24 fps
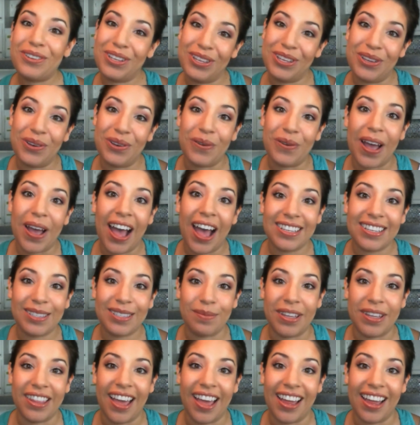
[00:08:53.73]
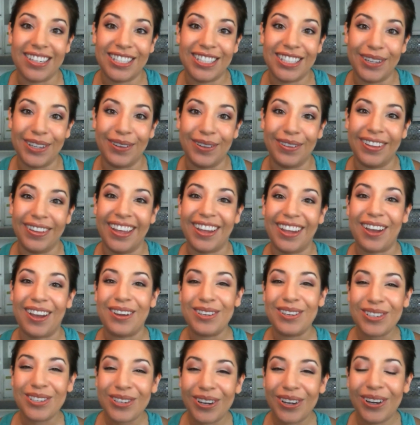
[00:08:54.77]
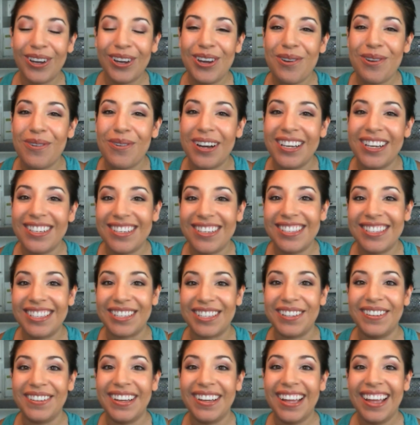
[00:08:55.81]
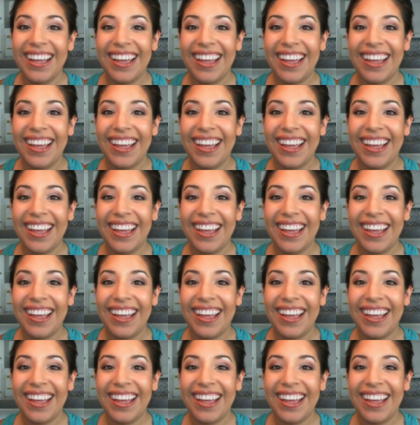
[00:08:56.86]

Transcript: Q asked me that too, like, are you sure you don't want to just do